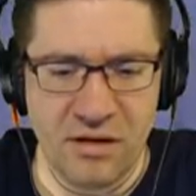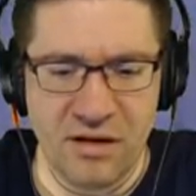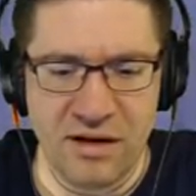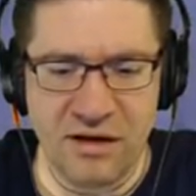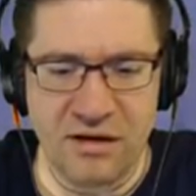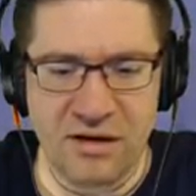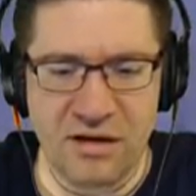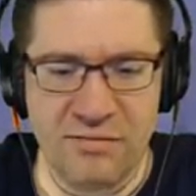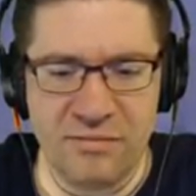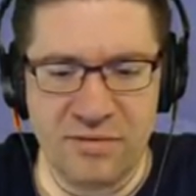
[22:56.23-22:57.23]
Here,
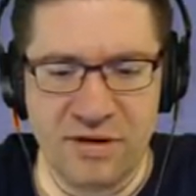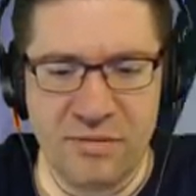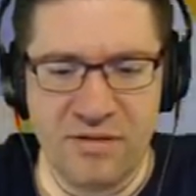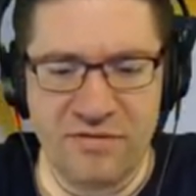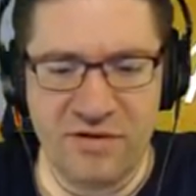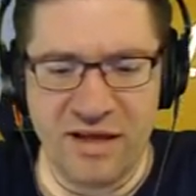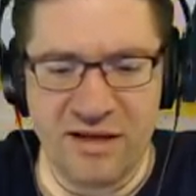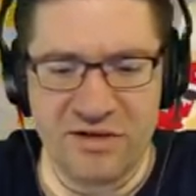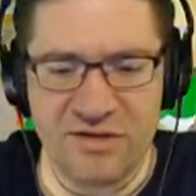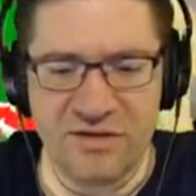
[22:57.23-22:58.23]
come off to the
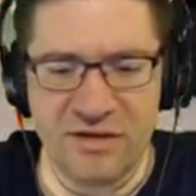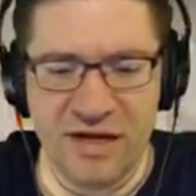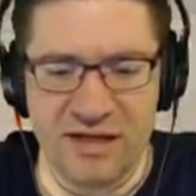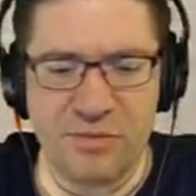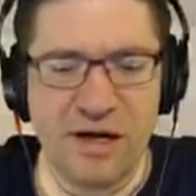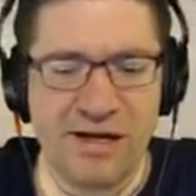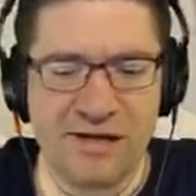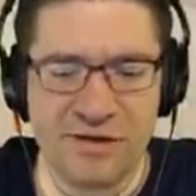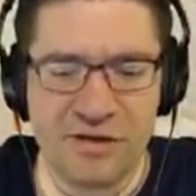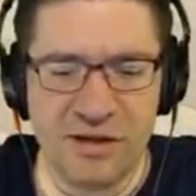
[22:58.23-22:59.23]
edges. It's bright
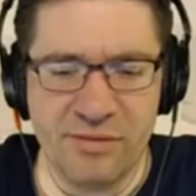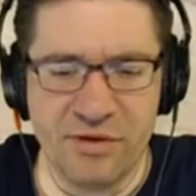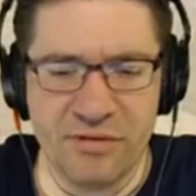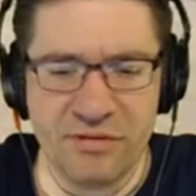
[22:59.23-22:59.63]
because you're in the middle.